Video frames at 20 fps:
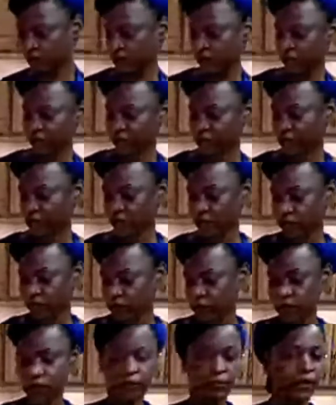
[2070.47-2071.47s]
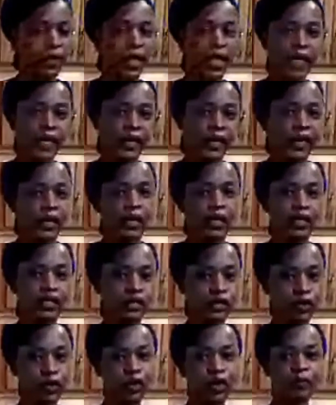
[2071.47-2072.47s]
you don't have to tell them you didn't put egg in it.
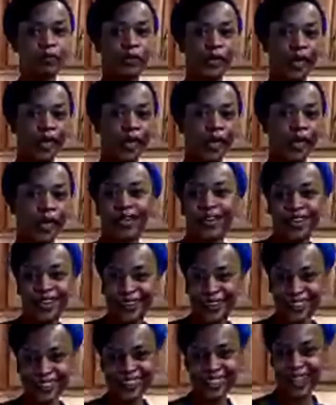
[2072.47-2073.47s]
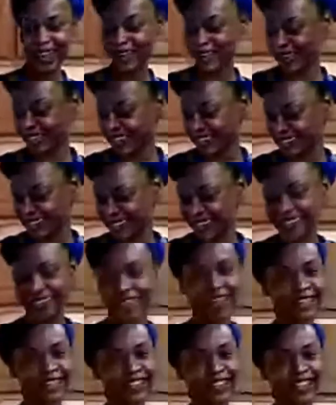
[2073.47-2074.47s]
It's cornbread. Okay. So
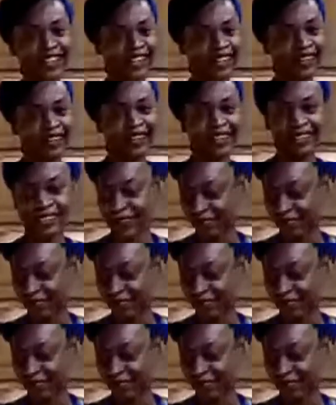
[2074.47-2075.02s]
it tastes good.